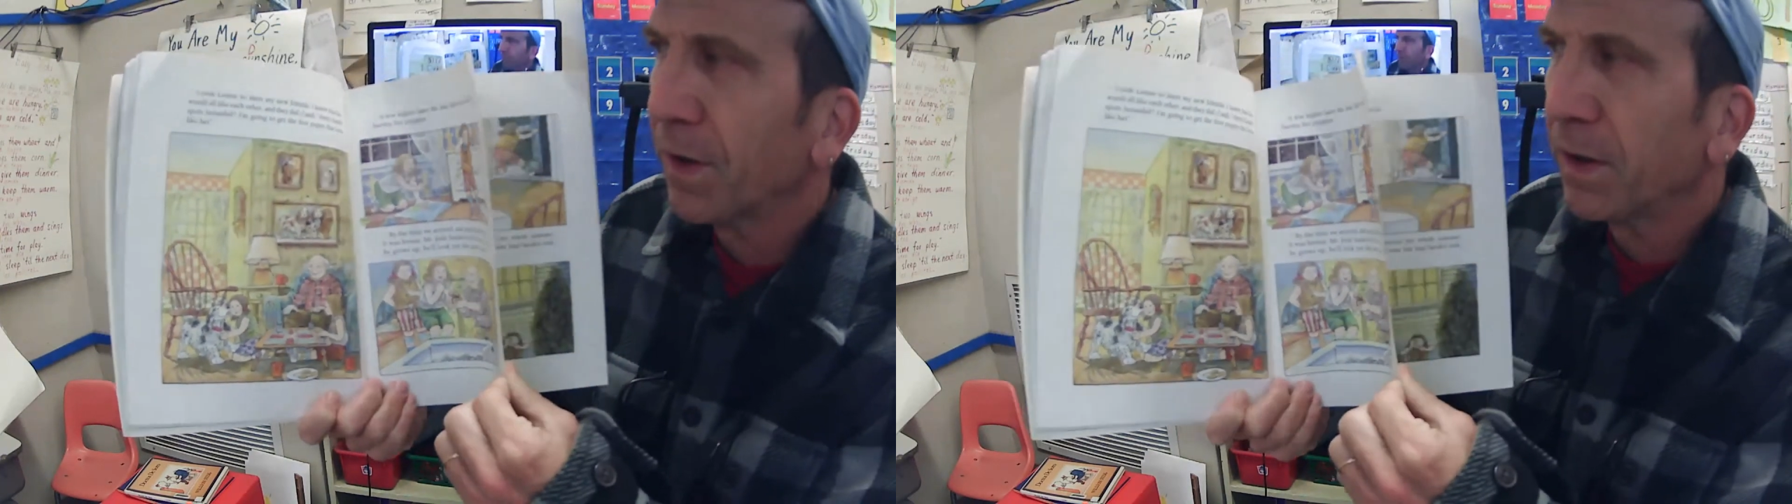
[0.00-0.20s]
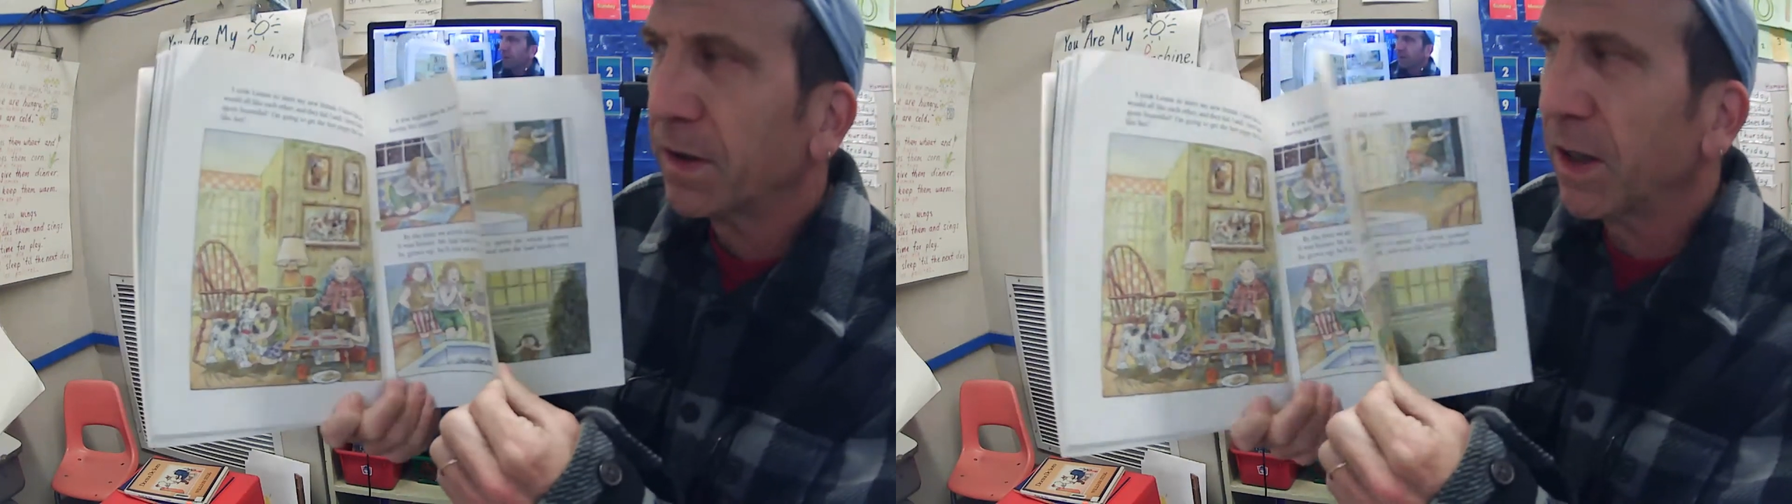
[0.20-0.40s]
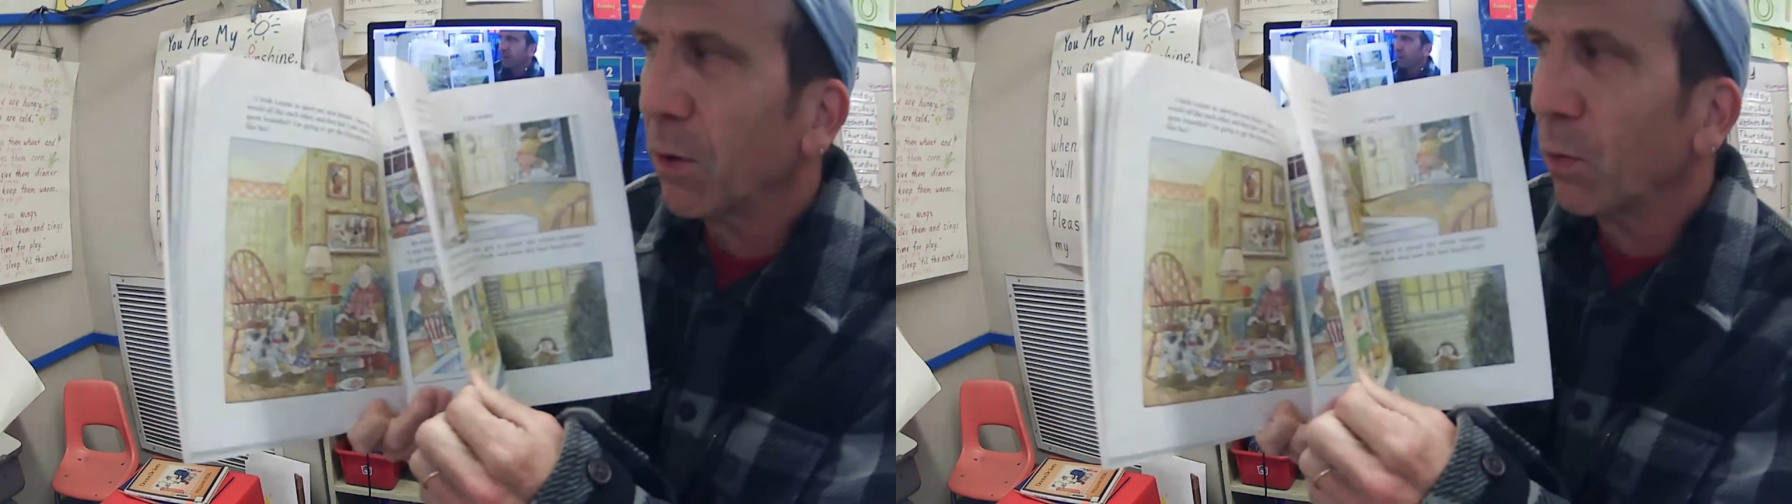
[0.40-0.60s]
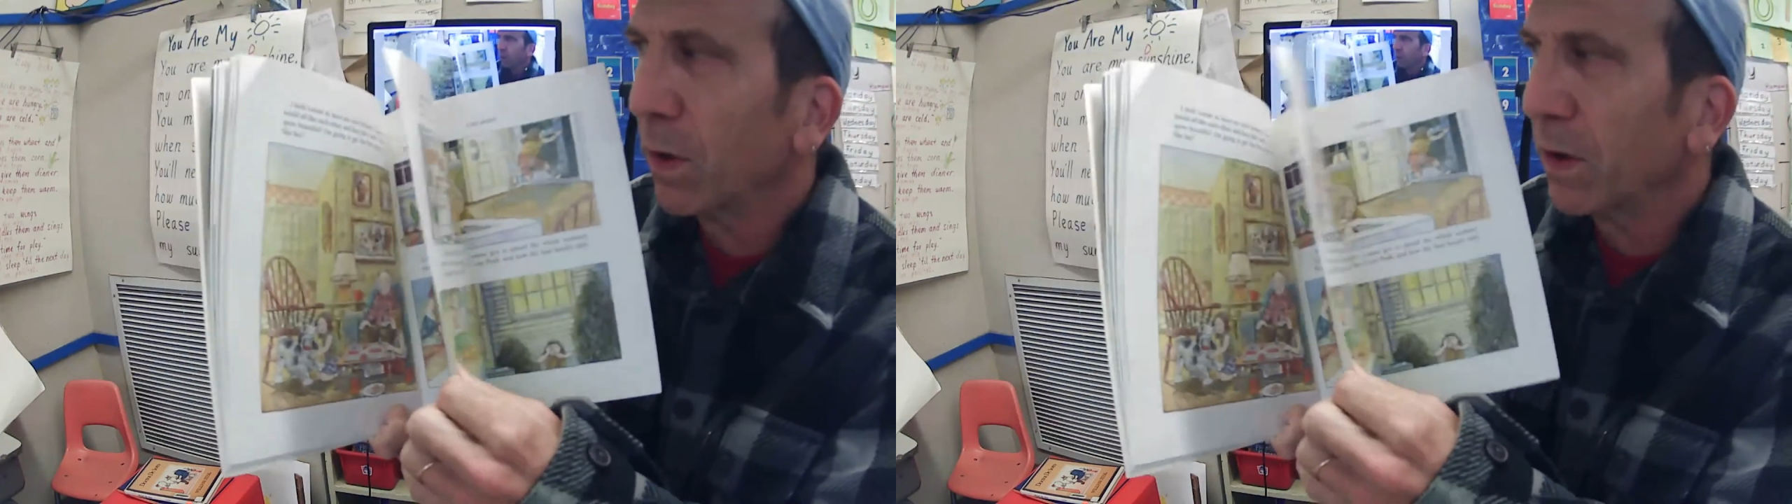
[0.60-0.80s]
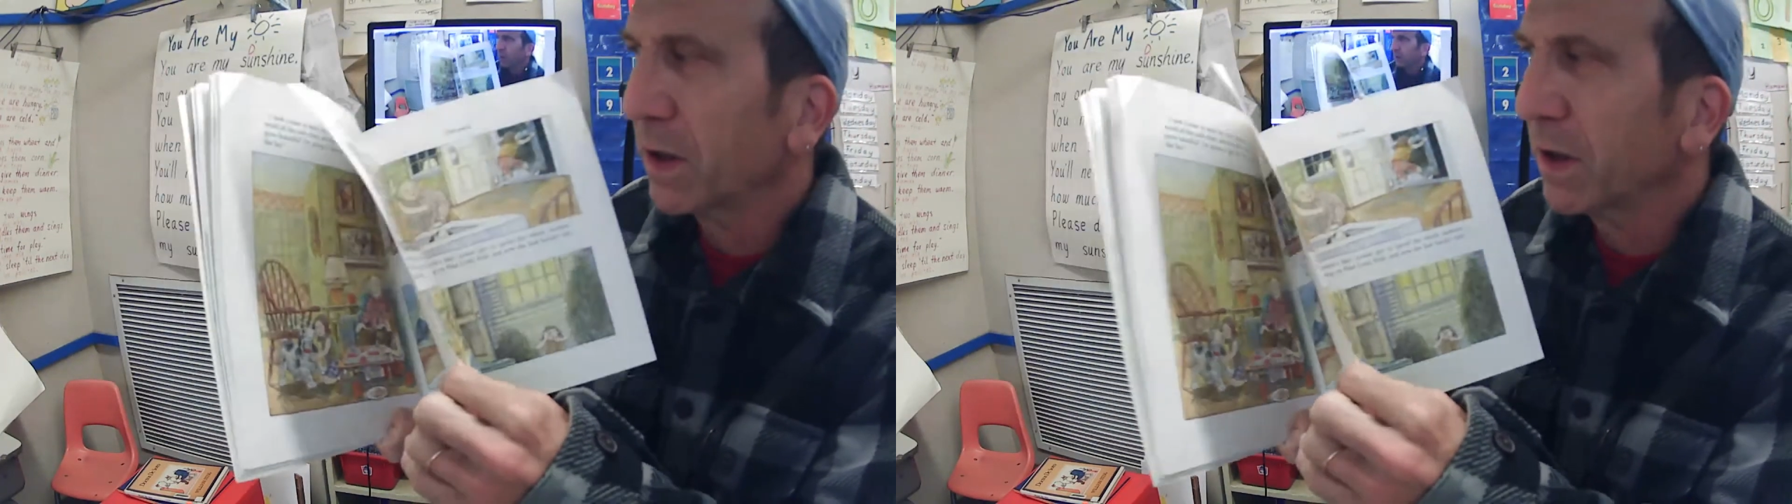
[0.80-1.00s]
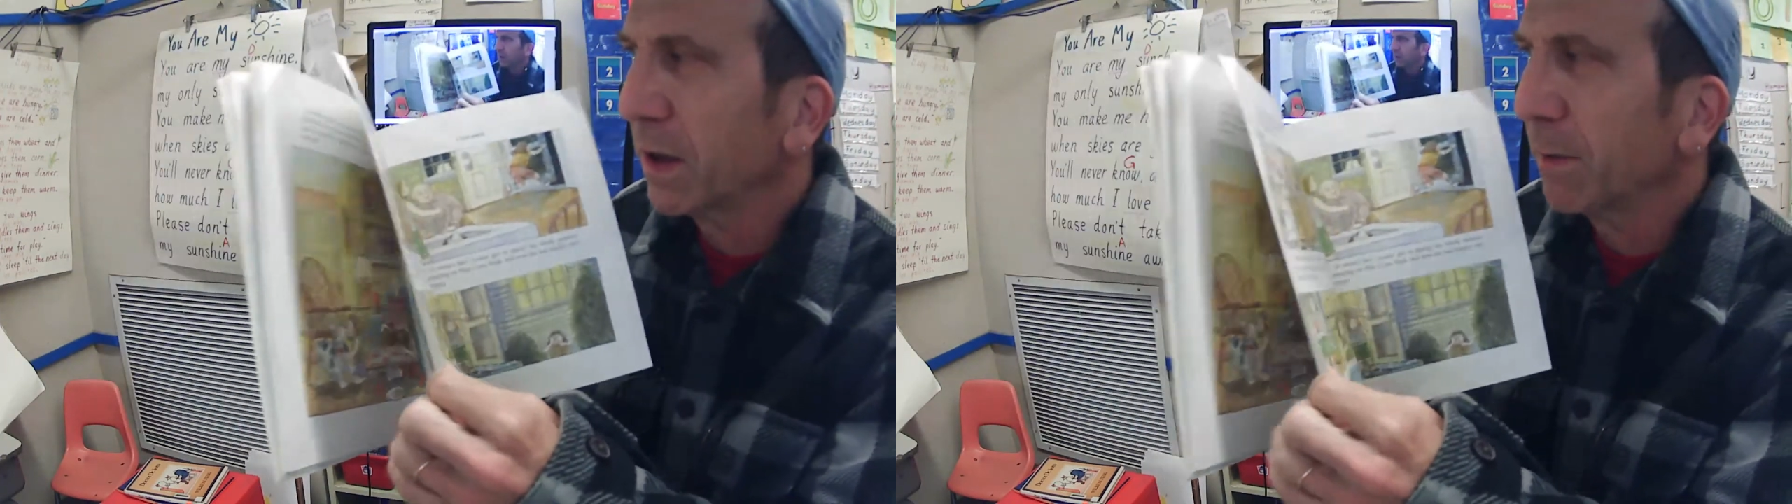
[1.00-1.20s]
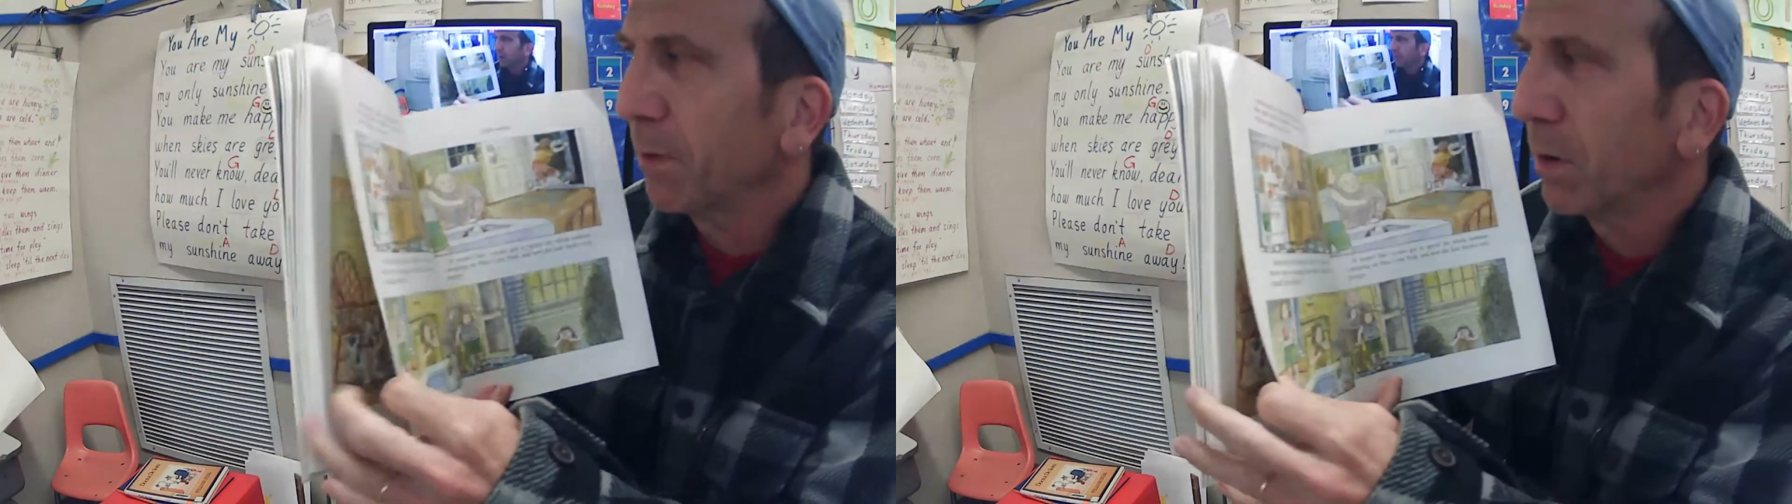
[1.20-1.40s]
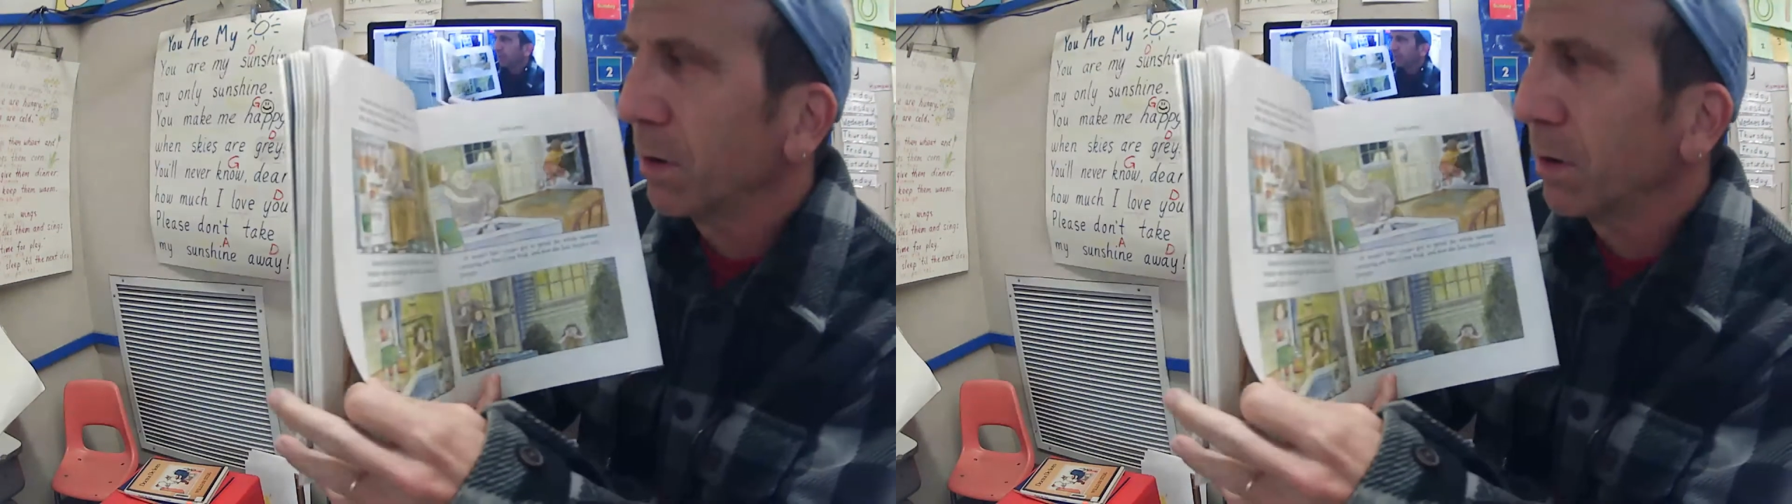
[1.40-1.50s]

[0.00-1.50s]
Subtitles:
Sarah went to sleep.